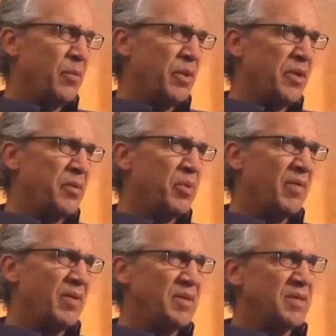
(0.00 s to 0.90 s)
one of the
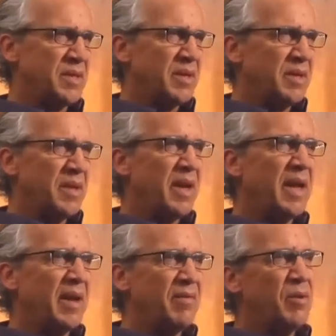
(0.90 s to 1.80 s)
privileges that
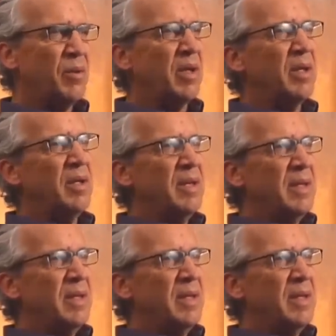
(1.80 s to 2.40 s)
I have doing